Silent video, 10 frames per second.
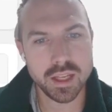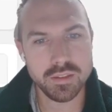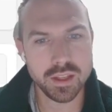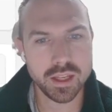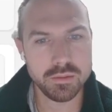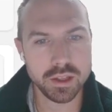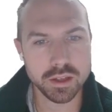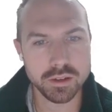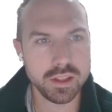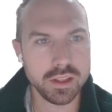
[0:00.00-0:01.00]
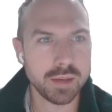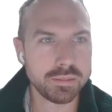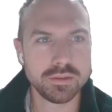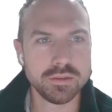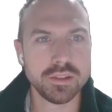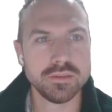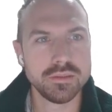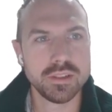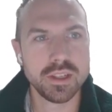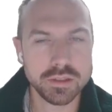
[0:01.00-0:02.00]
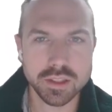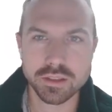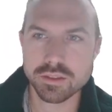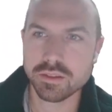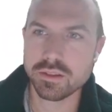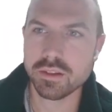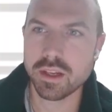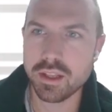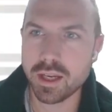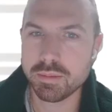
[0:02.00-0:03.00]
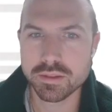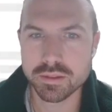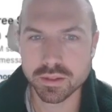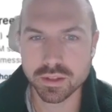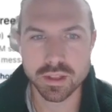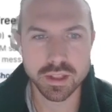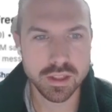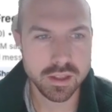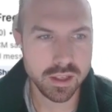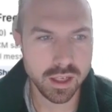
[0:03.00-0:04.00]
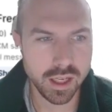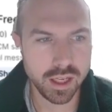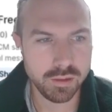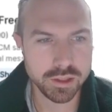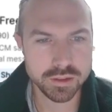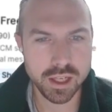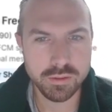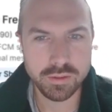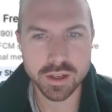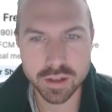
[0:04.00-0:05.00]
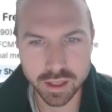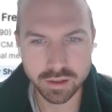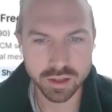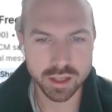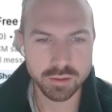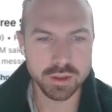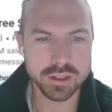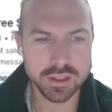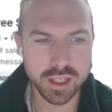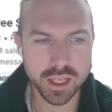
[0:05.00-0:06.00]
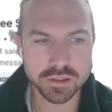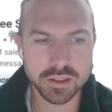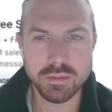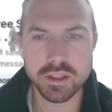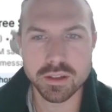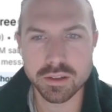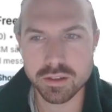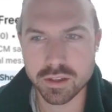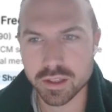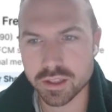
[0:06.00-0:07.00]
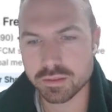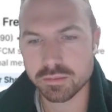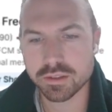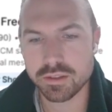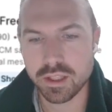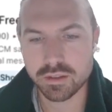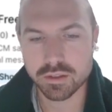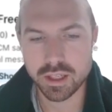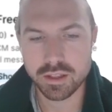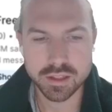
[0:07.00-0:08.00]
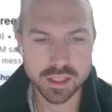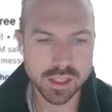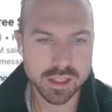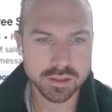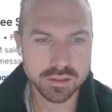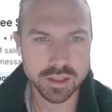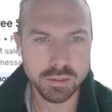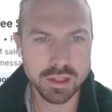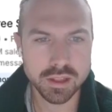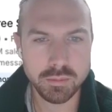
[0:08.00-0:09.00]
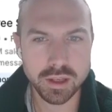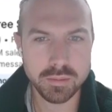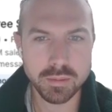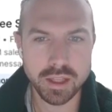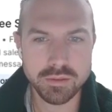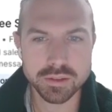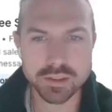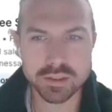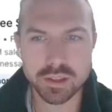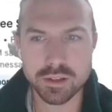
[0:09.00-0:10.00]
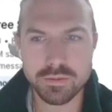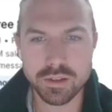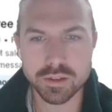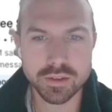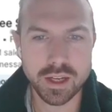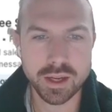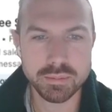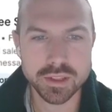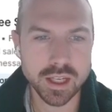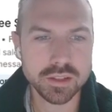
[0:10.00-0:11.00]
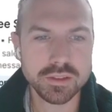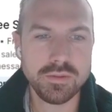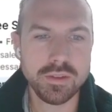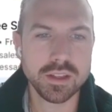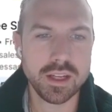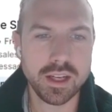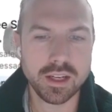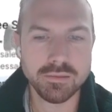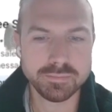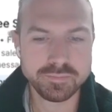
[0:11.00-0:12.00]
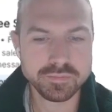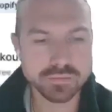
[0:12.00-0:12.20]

And then we go to the App Store, right? We start searching around the App Store and we try to figure out, okay, what's going to actually meet our customers' need, right? So some of the time you might have to install a few different apps to actually figure that out.